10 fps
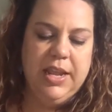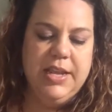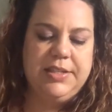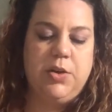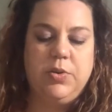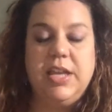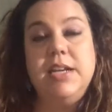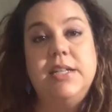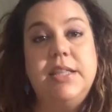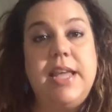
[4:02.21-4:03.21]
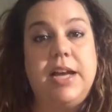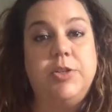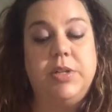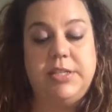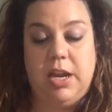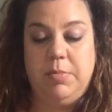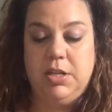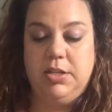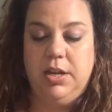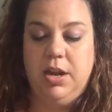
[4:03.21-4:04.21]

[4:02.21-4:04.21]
So getting to the actual assignment,